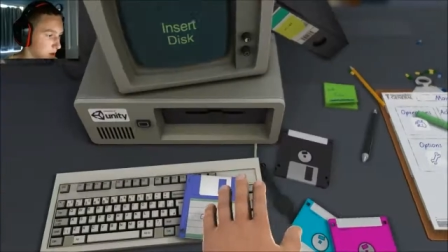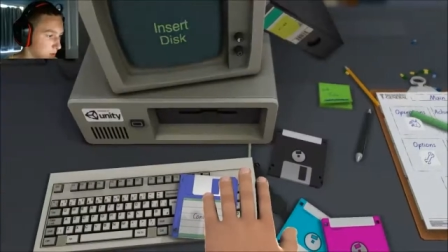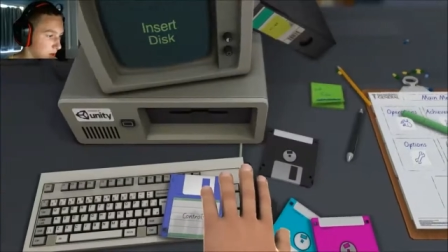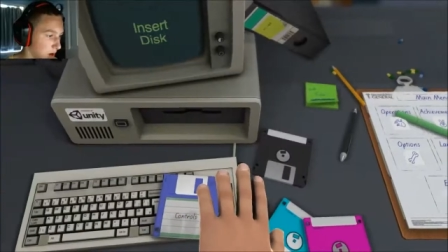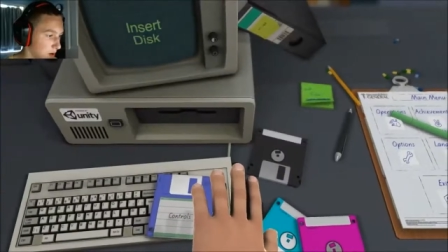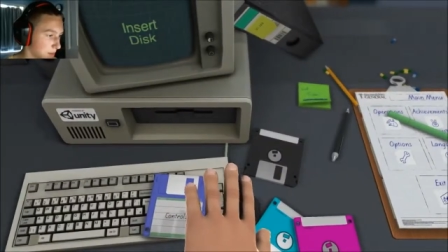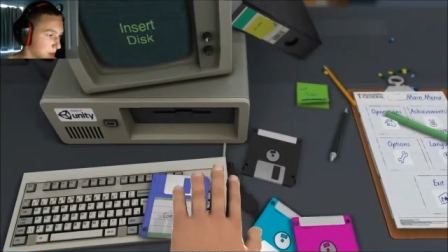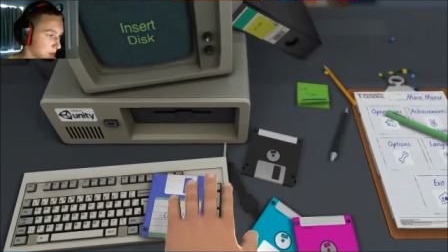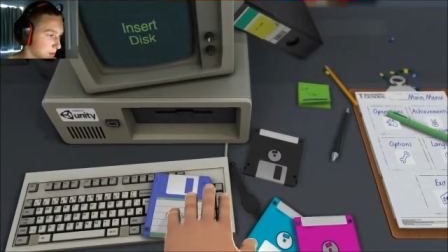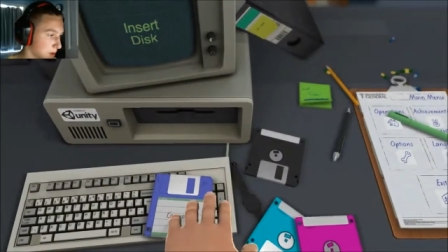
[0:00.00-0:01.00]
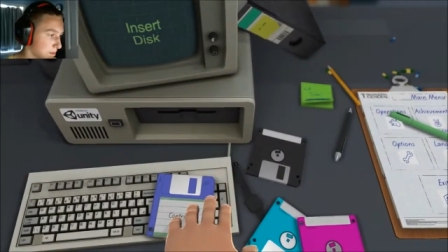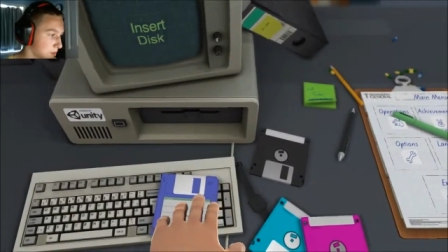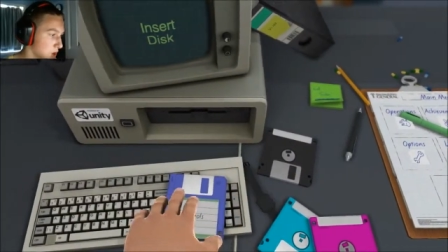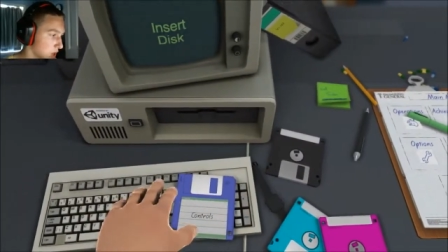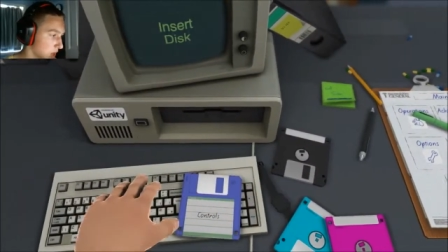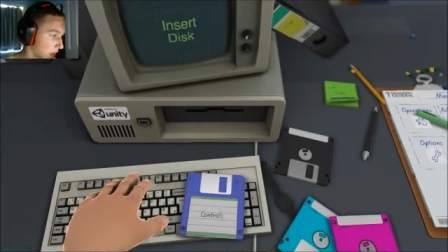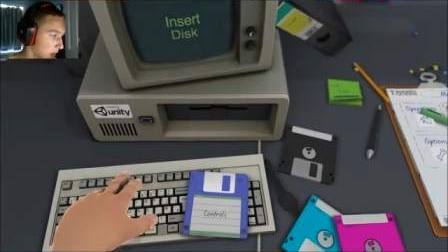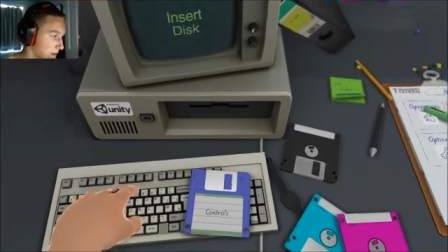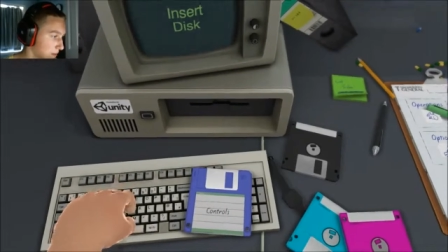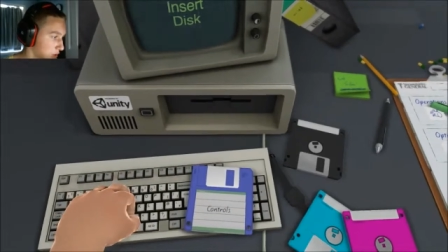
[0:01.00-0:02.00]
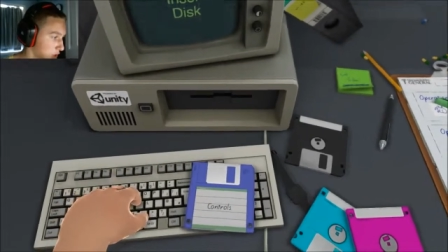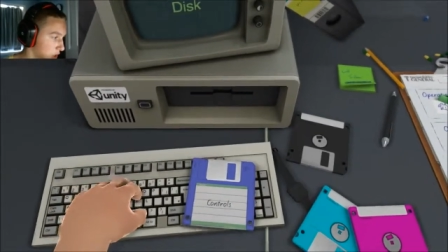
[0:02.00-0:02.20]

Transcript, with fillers: Wait, I want to play some computer games.